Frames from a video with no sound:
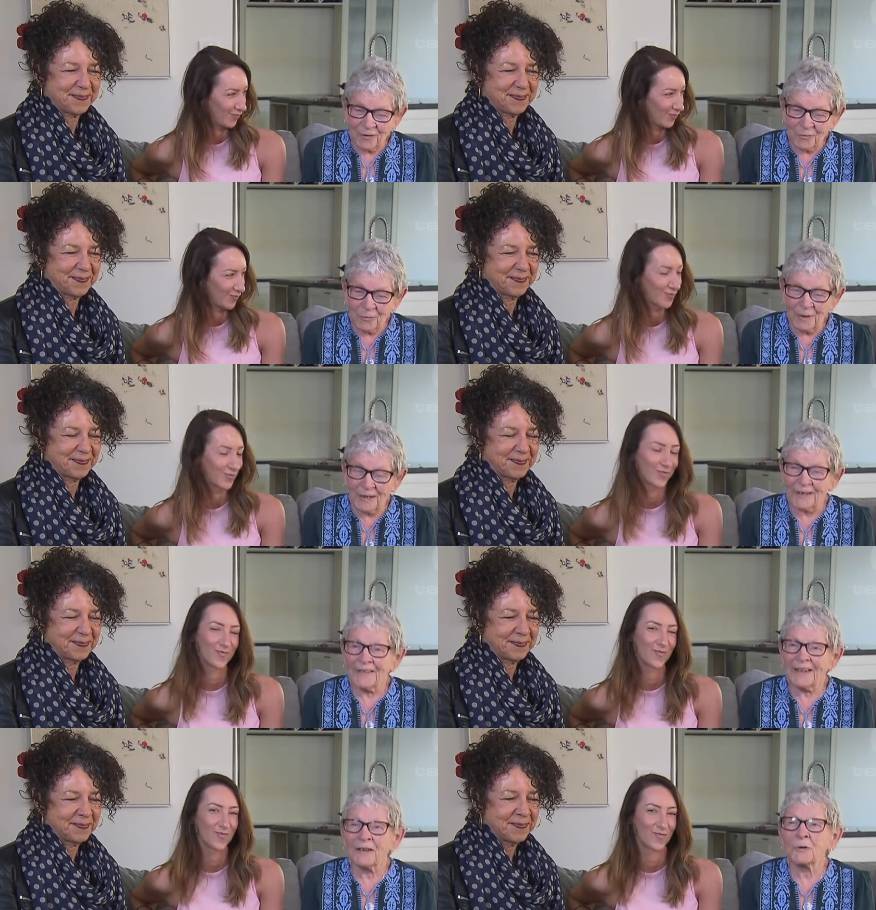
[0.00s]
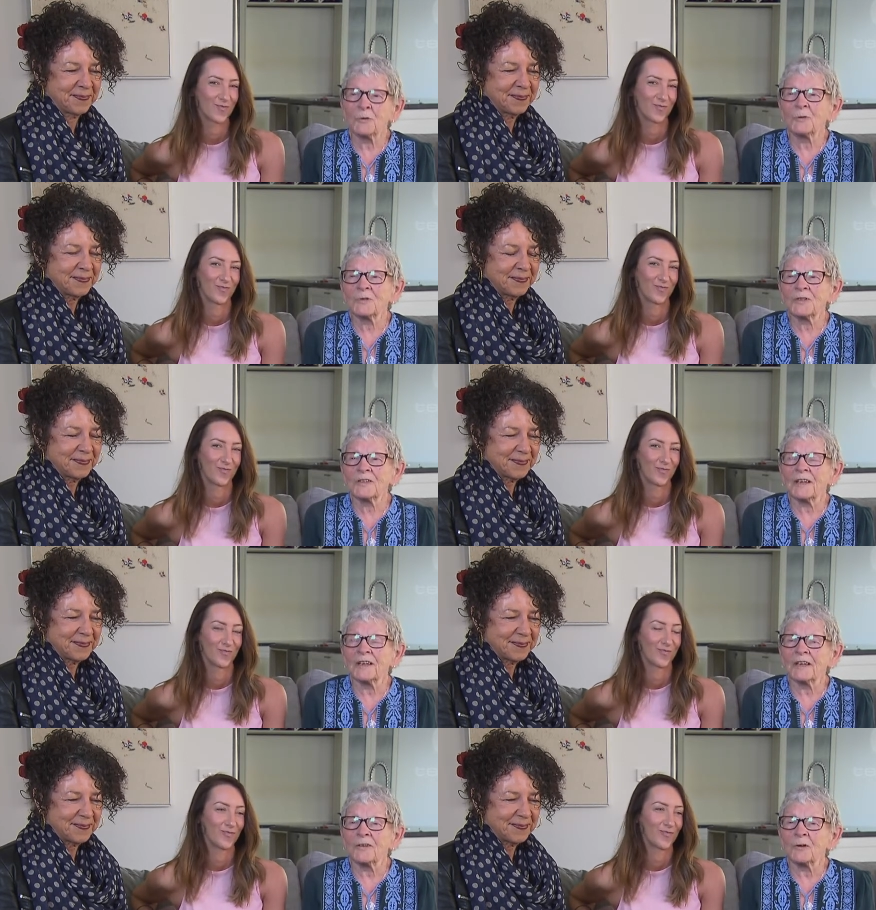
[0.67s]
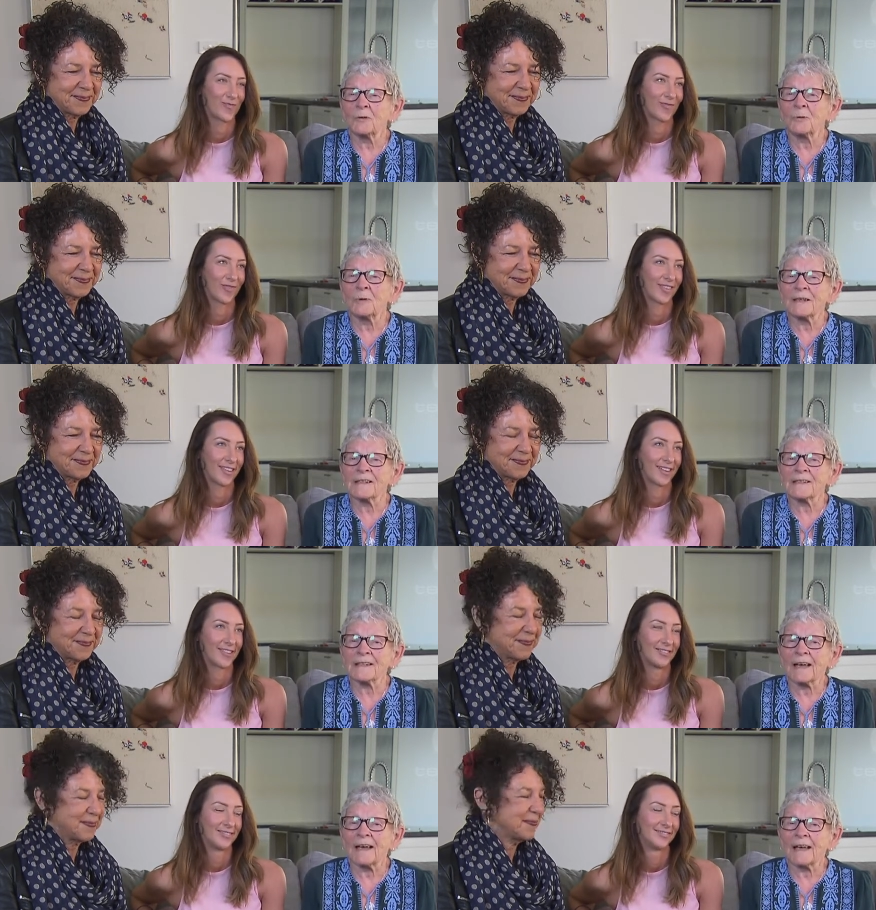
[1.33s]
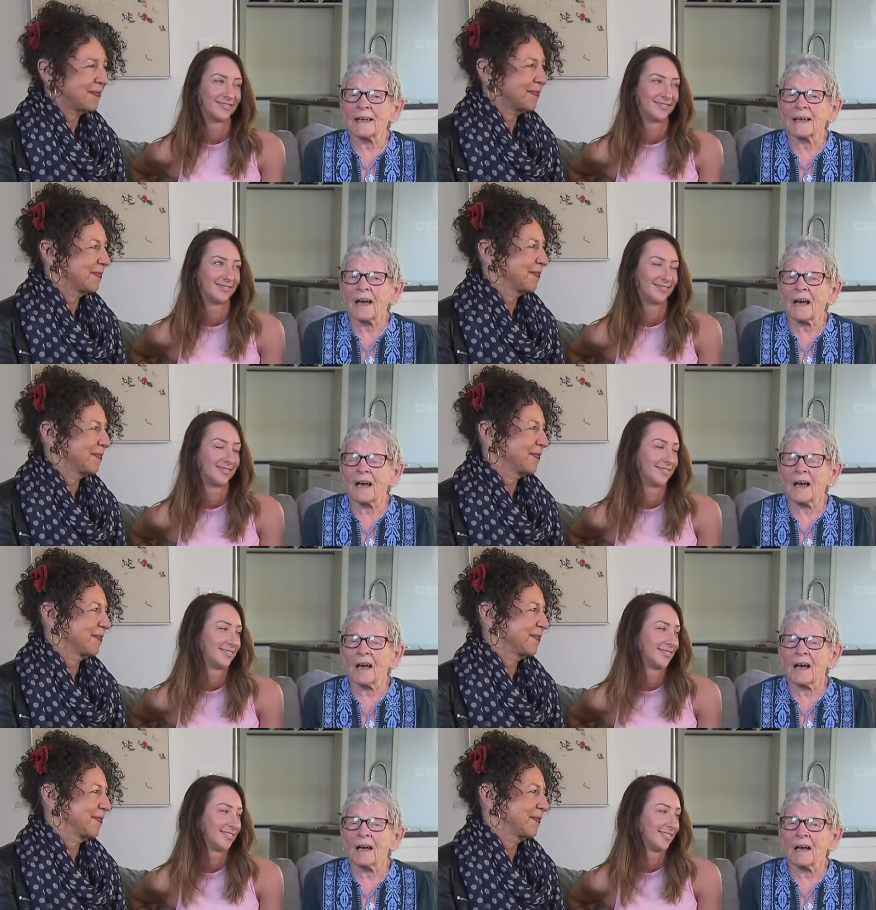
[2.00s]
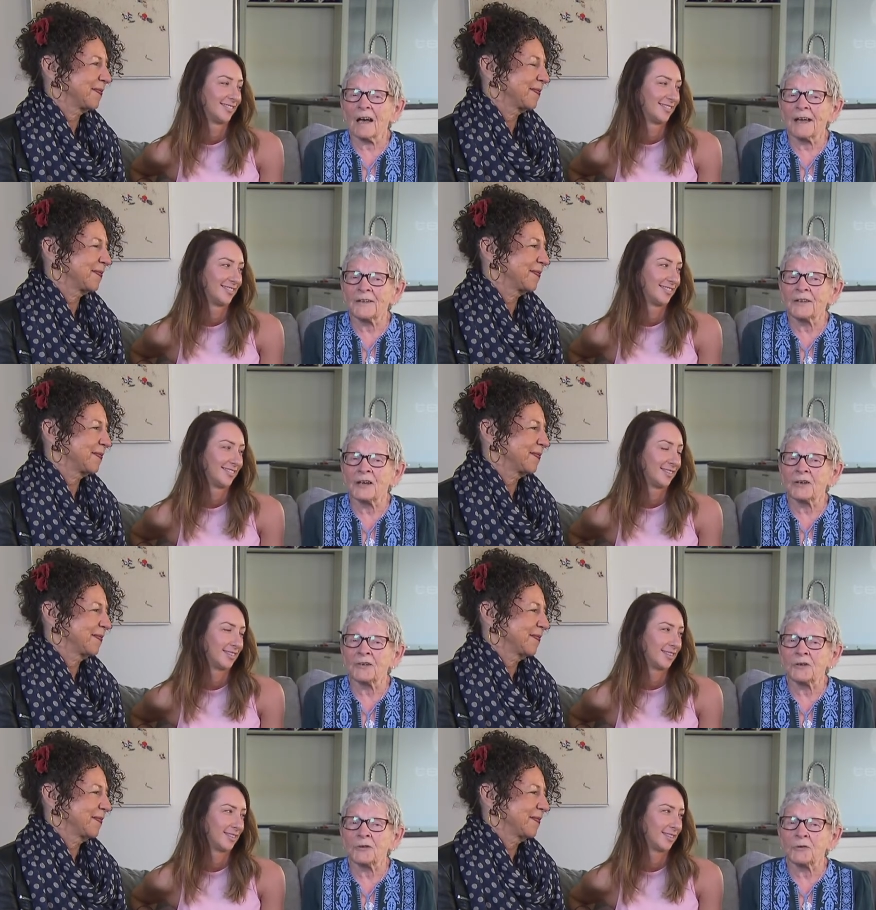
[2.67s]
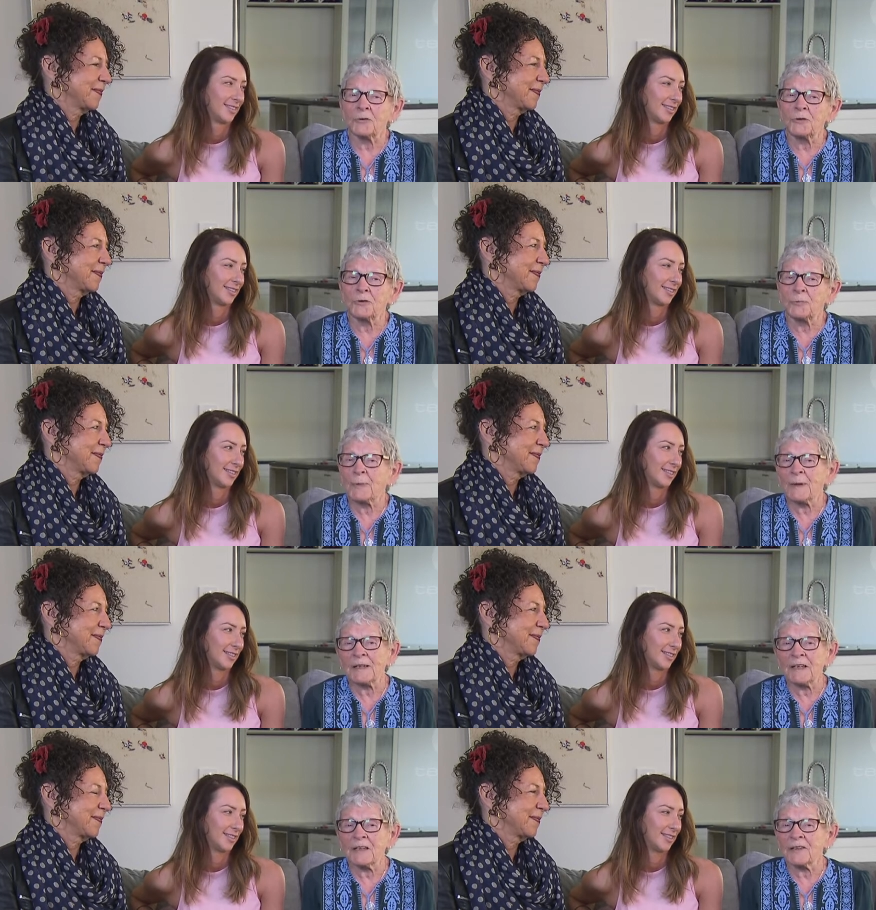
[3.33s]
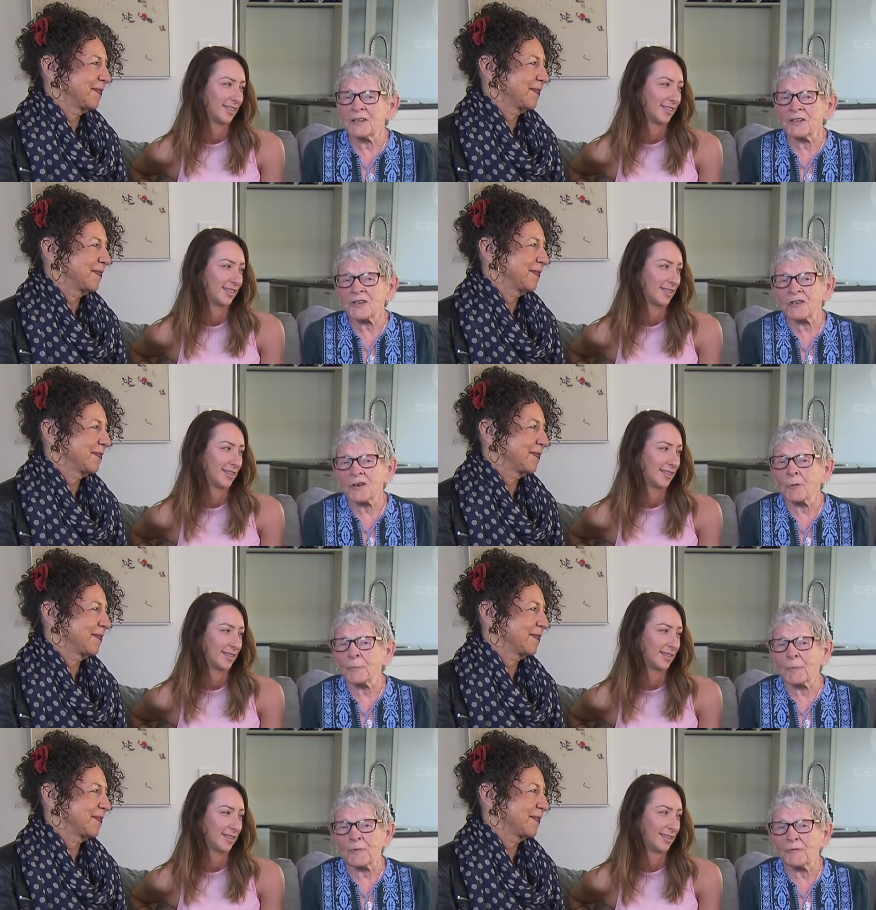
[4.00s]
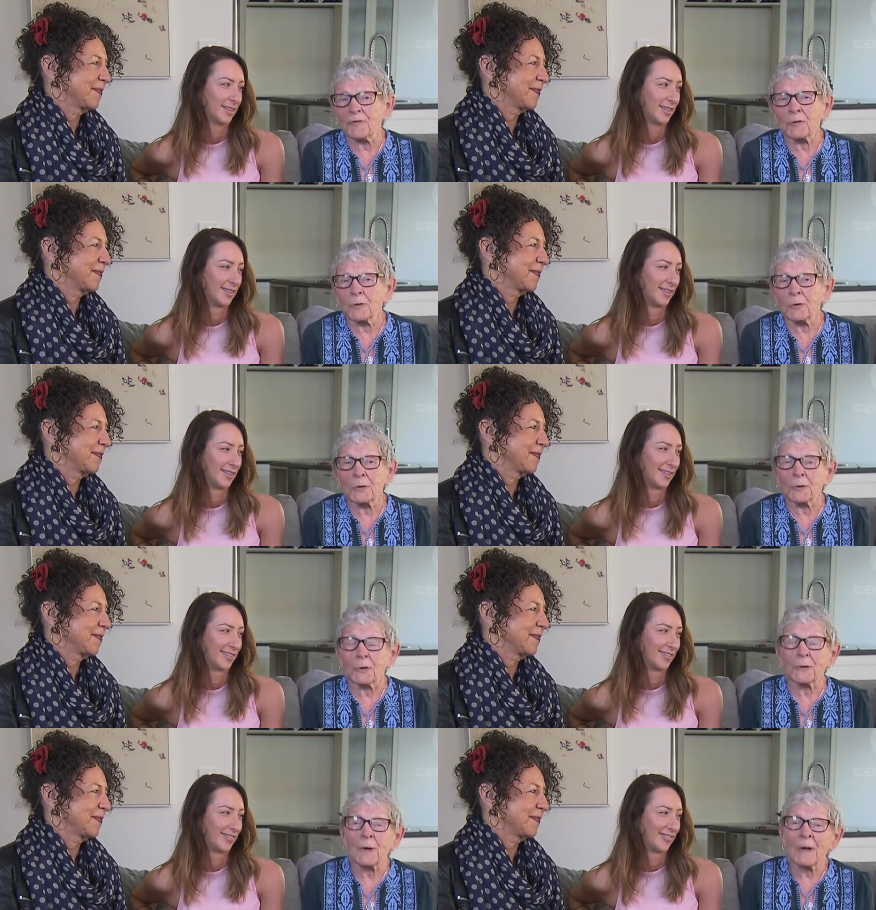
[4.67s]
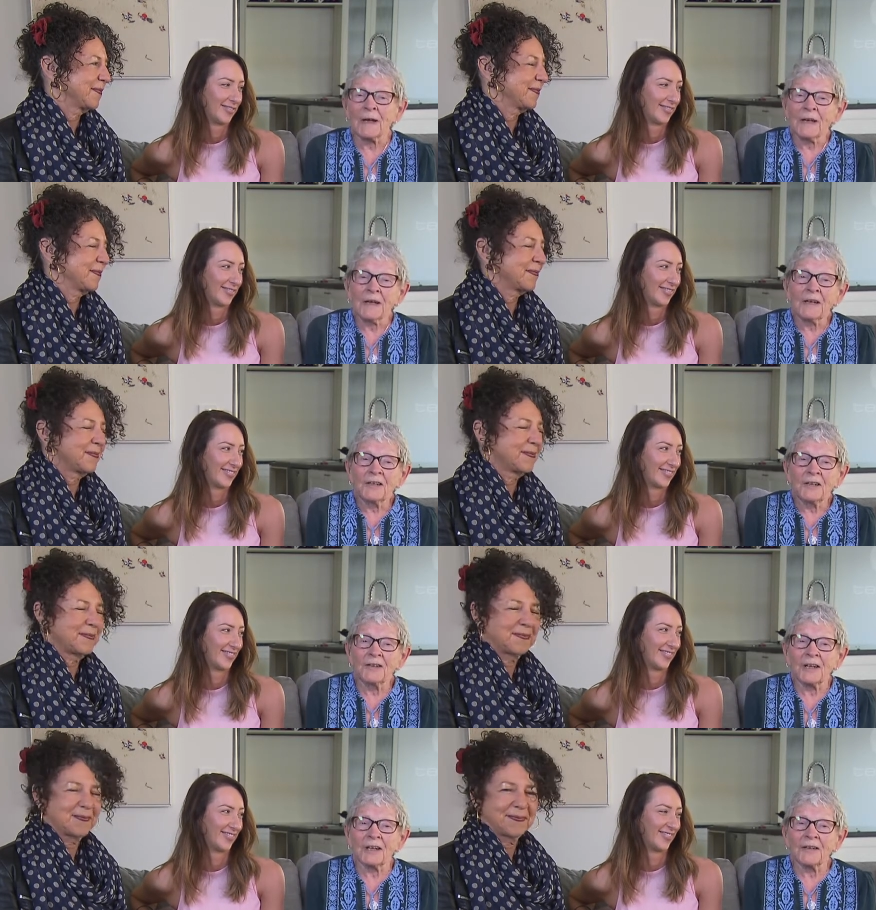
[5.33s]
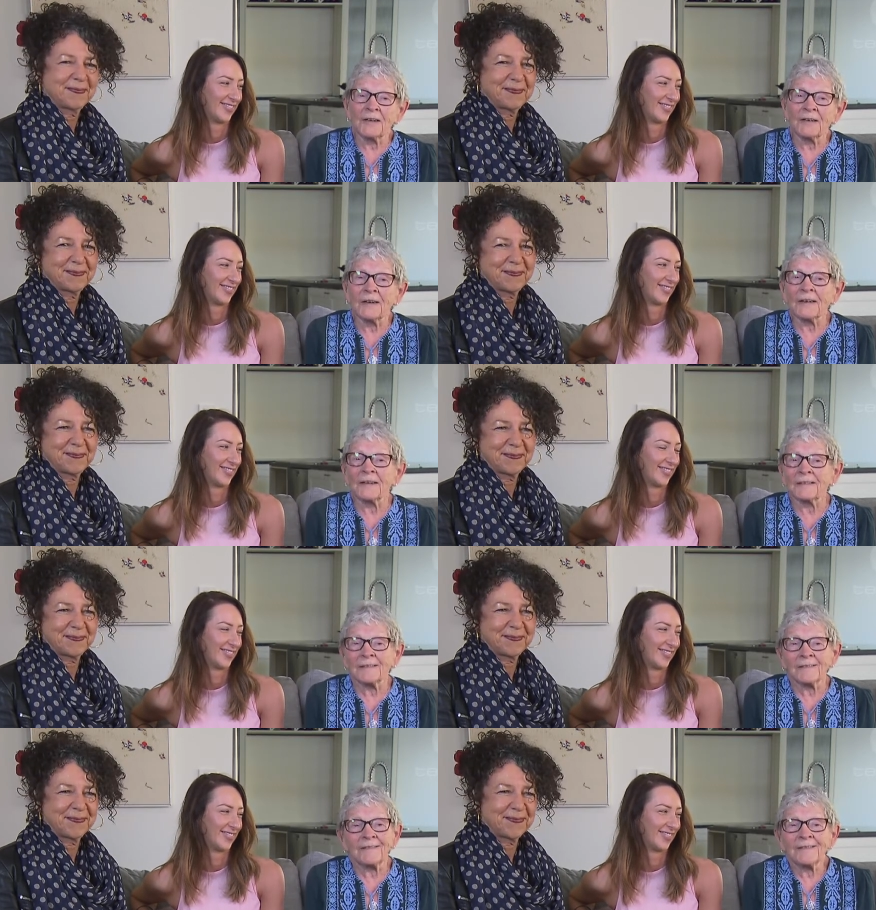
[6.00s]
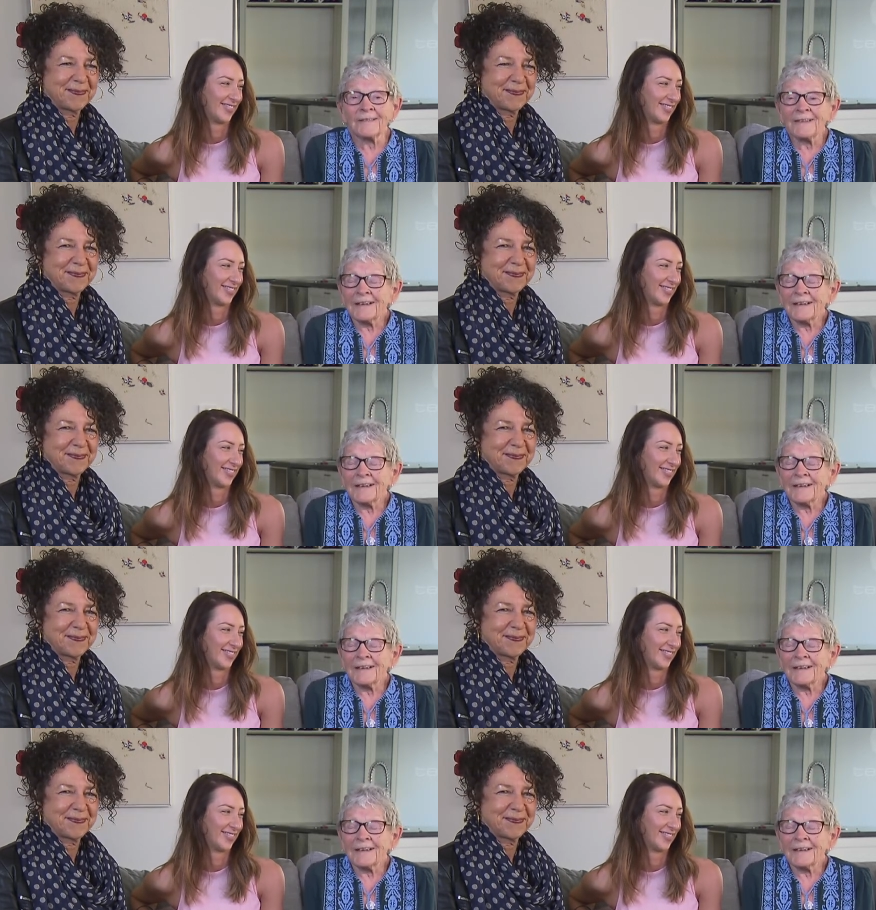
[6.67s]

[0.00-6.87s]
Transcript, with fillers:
Speaker 1: Well, they always say, I know you, you've been in this shop before, or, you know, and